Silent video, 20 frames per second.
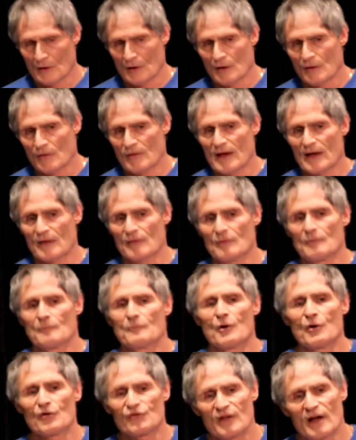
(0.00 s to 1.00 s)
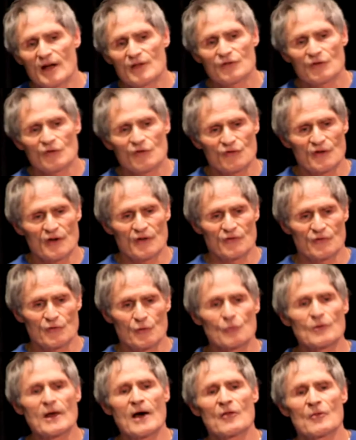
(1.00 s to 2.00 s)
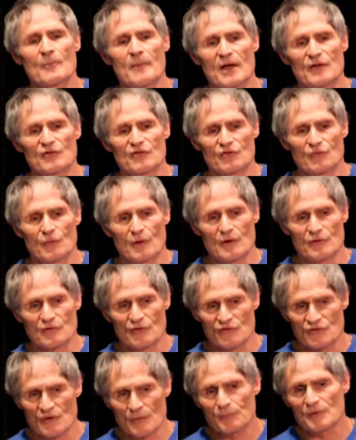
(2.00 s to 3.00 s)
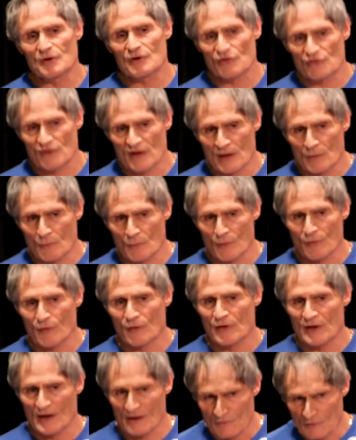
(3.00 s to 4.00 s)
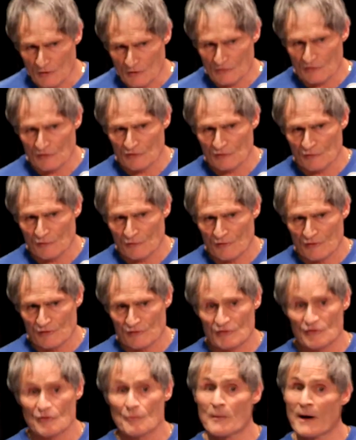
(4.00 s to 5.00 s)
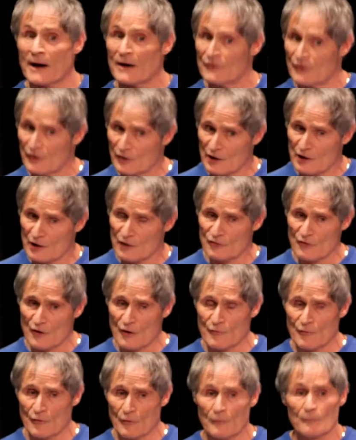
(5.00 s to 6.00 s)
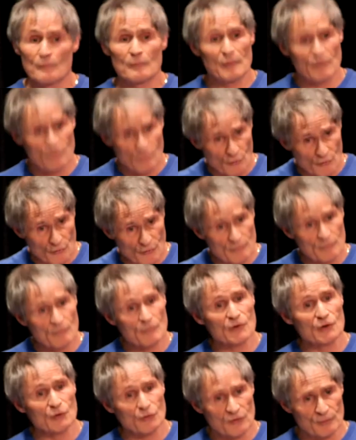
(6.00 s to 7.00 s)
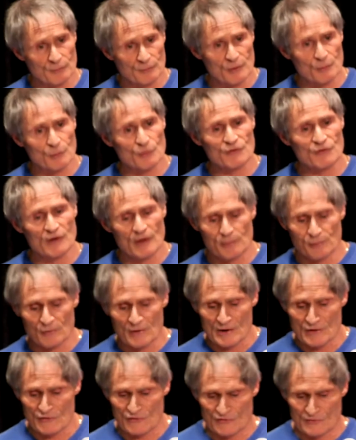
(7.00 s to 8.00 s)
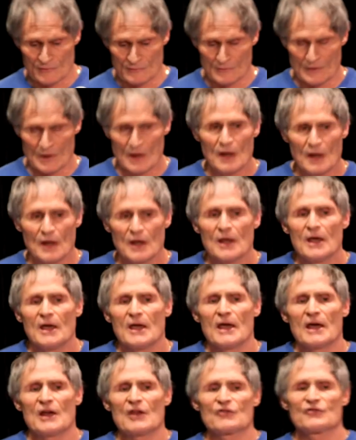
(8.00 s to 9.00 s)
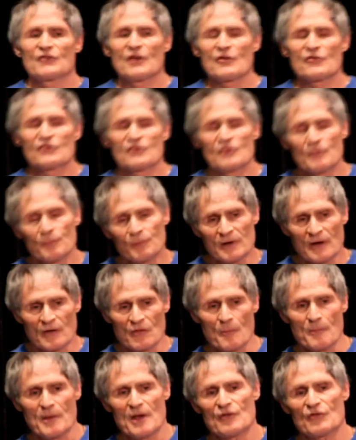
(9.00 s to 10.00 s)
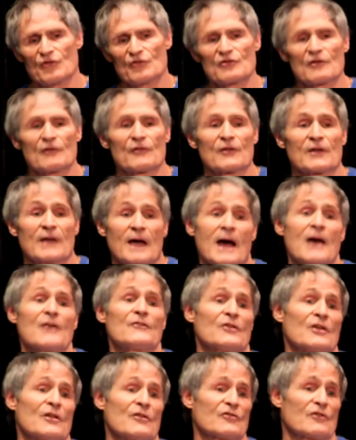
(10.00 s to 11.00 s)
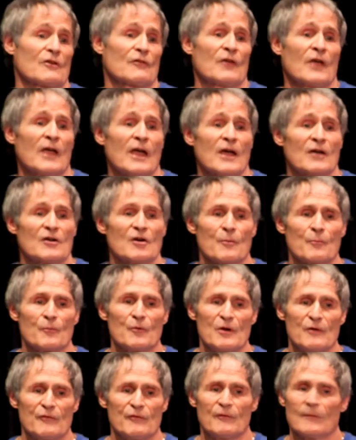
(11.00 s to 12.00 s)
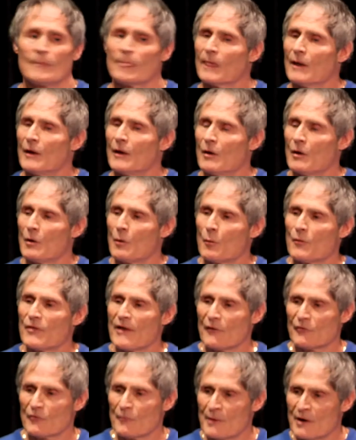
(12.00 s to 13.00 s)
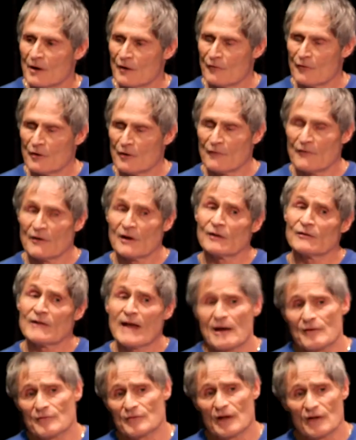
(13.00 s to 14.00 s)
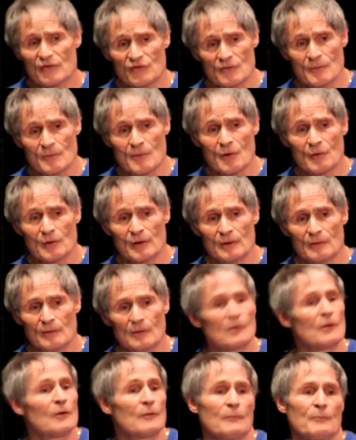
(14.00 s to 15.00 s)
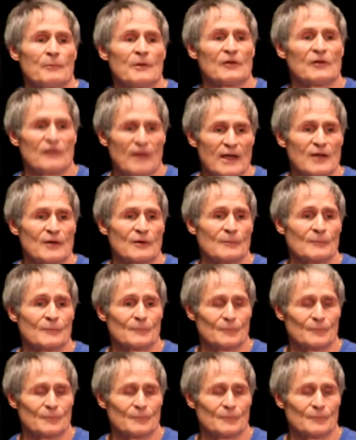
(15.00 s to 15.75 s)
that both sides consent to allow the magistrate to simply decide whether the evidence is sufficient to bind the case over before the guilty plea will take place. And it's done simply on the basis of the contents of the hand-up brief without the benefit of any live testimony being taken.